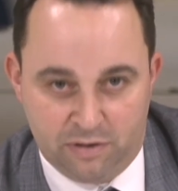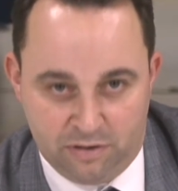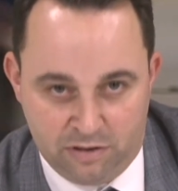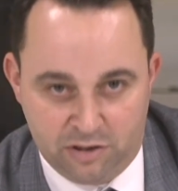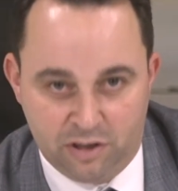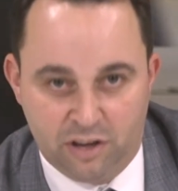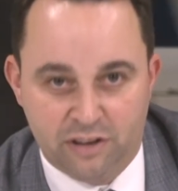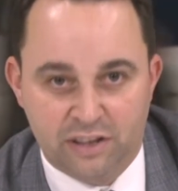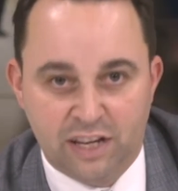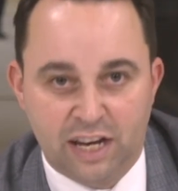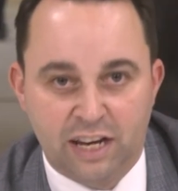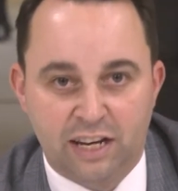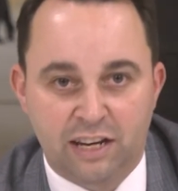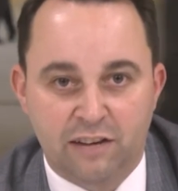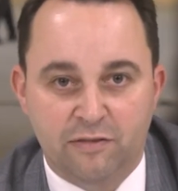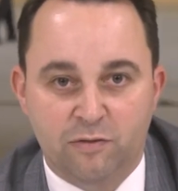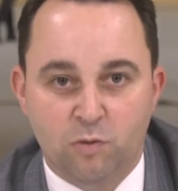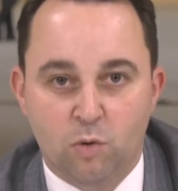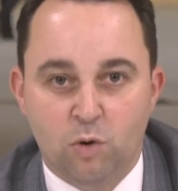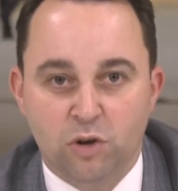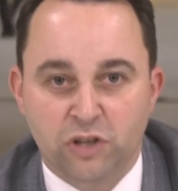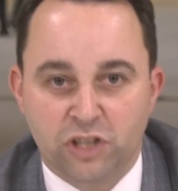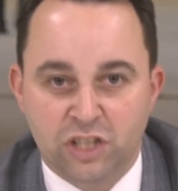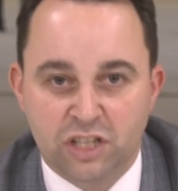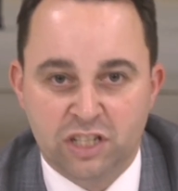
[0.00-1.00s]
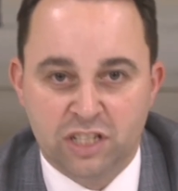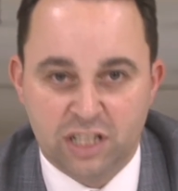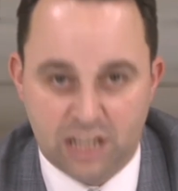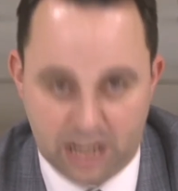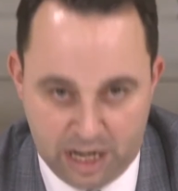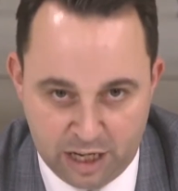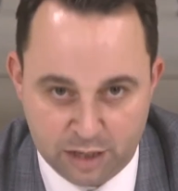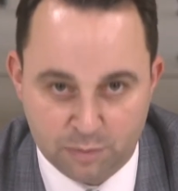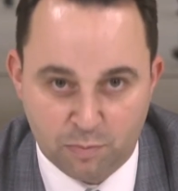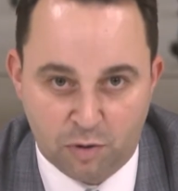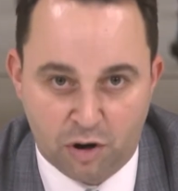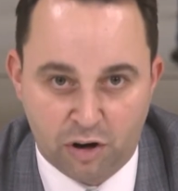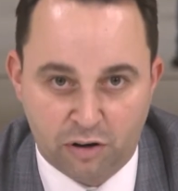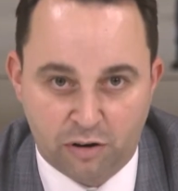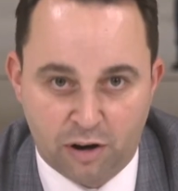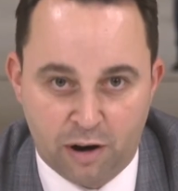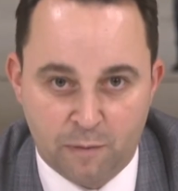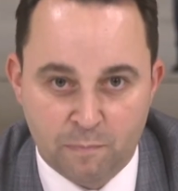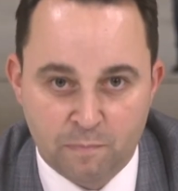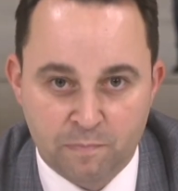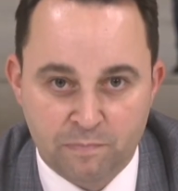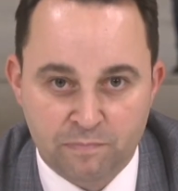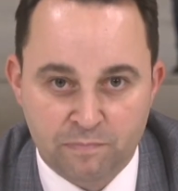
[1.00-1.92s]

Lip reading: So thank you for watching today's program.